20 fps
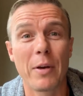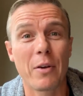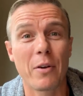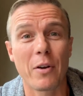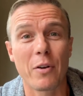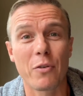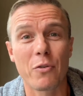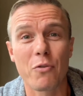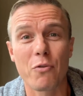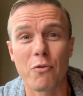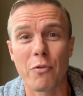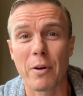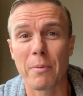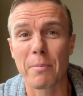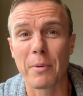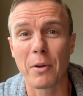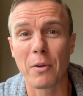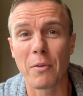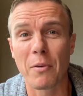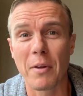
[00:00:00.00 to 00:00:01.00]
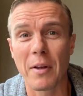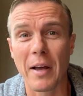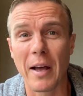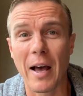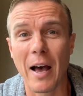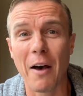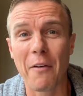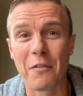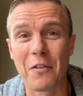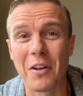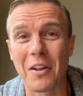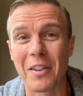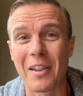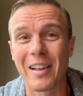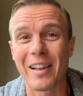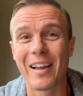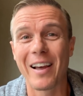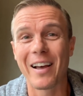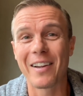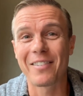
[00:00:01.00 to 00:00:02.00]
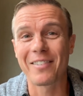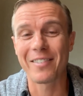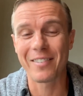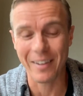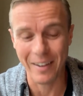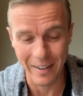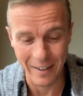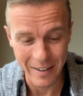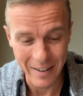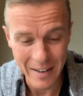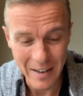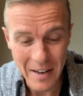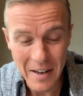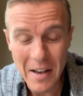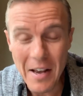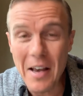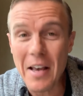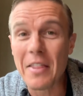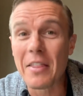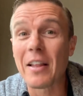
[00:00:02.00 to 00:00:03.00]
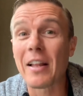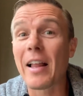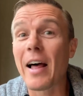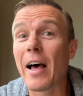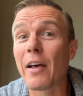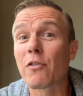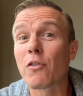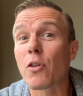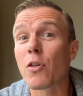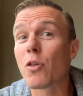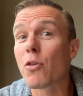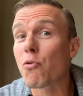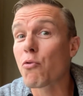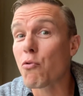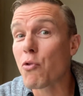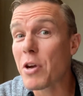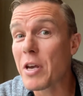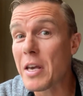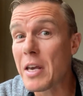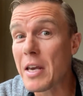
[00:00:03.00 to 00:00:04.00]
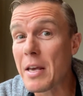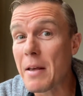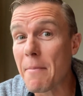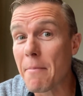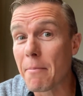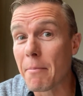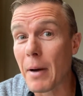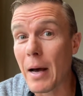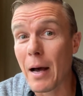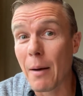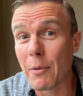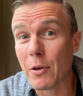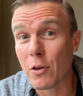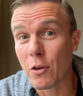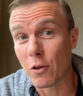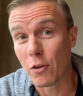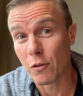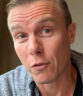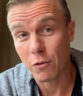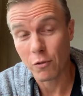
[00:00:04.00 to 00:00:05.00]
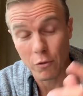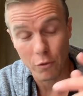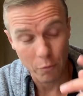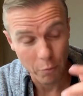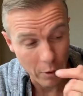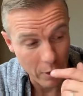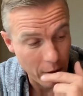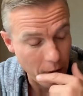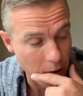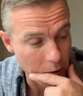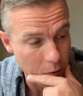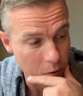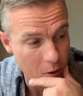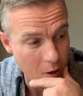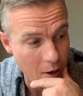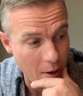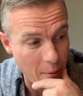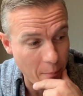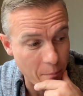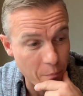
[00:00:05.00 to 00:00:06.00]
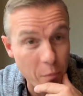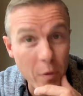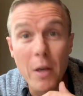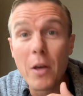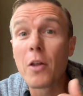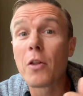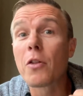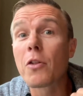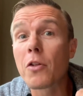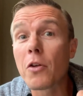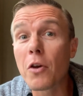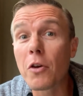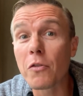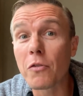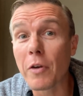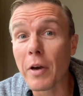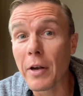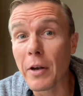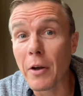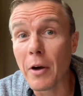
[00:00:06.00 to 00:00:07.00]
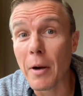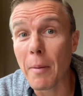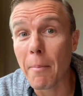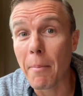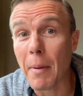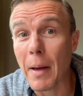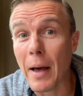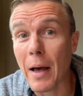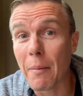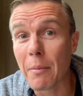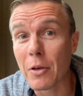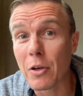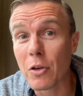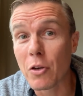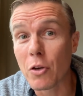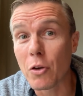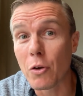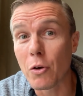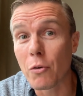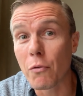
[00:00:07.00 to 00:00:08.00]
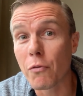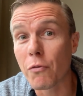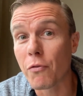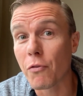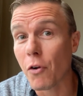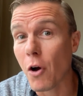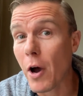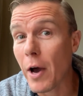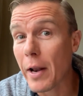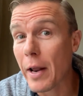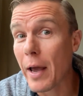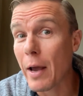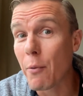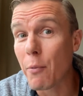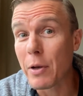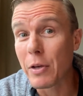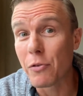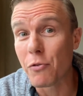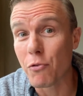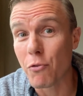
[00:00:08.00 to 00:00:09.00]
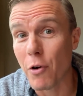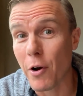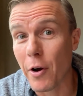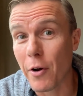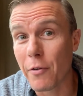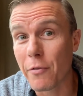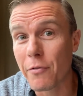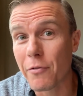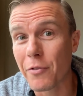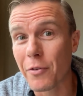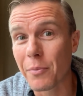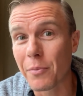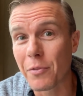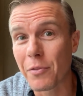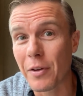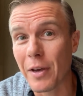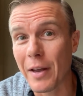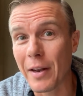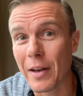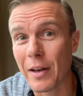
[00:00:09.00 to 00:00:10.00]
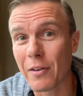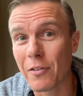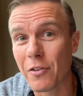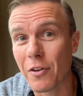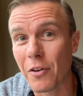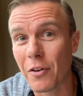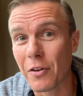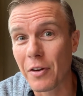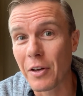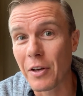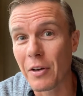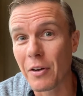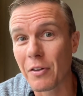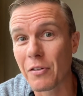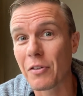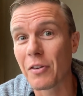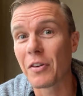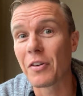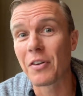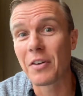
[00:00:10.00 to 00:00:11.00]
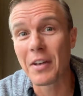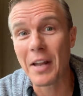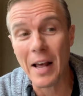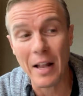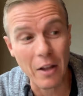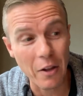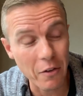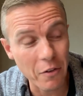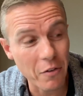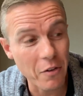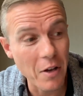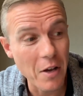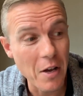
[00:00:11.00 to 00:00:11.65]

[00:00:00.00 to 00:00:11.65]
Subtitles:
on a treadmill after the last three barbecues, because we did Thursday night barbecue. Friday we drove from San Antonio to Dallas,